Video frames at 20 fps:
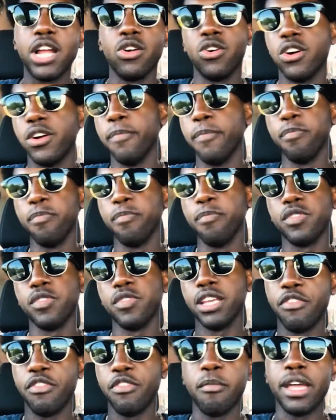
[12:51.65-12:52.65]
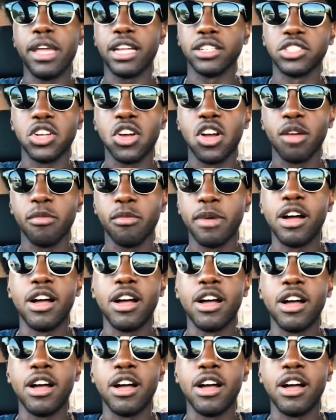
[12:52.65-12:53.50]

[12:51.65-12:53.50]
Or if I'm making a song about